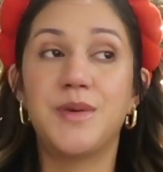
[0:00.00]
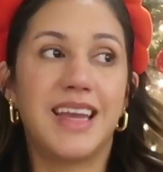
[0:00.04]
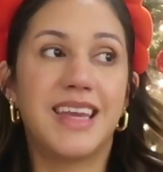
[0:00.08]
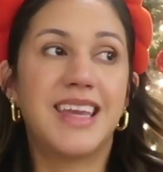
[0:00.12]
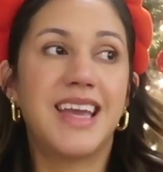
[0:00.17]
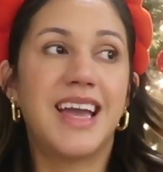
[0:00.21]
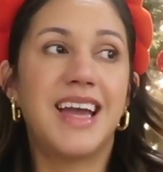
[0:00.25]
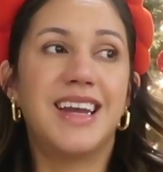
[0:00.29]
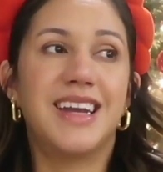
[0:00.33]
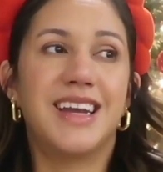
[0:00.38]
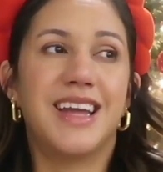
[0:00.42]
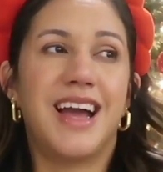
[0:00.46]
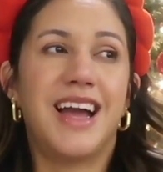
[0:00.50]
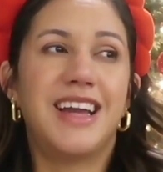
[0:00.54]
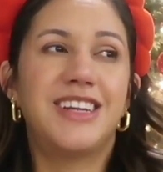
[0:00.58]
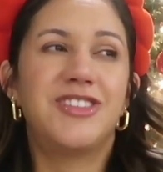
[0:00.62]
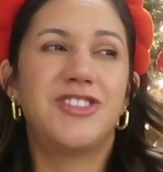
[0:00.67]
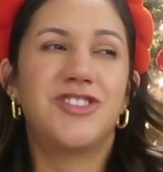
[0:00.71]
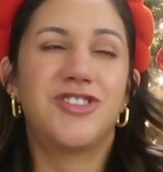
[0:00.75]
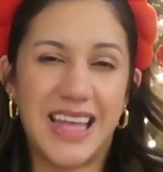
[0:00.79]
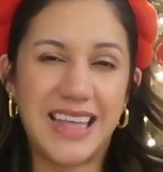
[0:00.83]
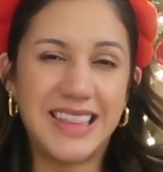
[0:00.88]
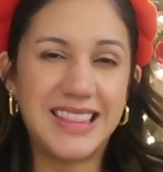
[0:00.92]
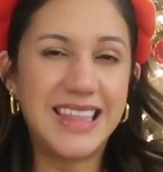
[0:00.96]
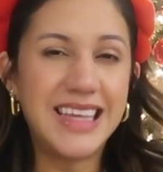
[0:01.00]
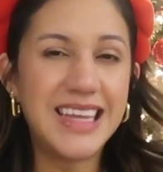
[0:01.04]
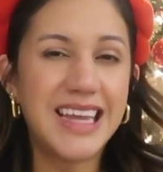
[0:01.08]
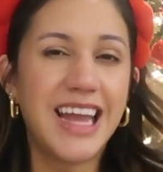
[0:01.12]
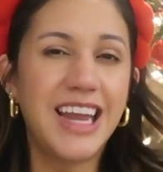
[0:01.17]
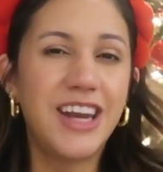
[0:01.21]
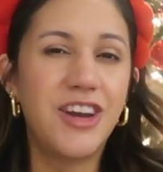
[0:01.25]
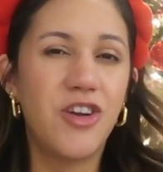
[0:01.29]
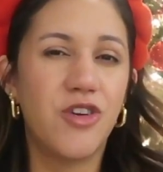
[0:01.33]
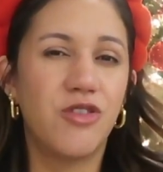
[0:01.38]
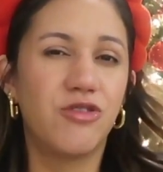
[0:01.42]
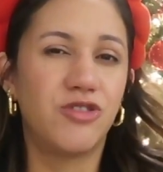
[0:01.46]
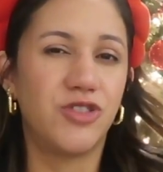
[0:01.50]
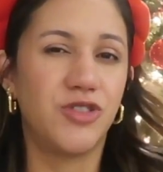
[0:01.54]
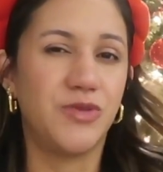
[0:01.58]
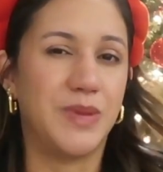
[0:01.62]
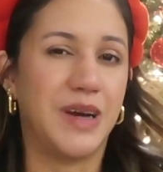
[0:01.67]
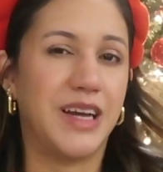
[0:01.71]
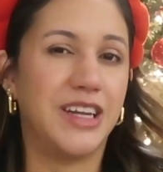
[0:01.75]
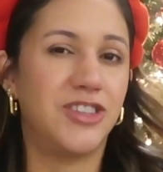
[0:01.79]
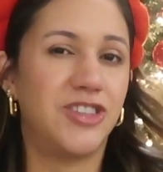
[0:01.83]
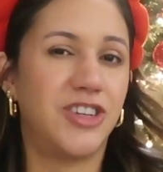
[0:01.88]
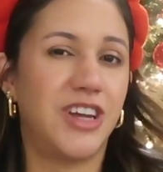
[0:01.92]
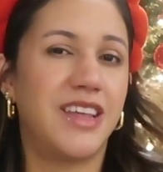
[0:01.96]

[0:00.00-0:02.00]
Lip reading: Again, I think I know too much.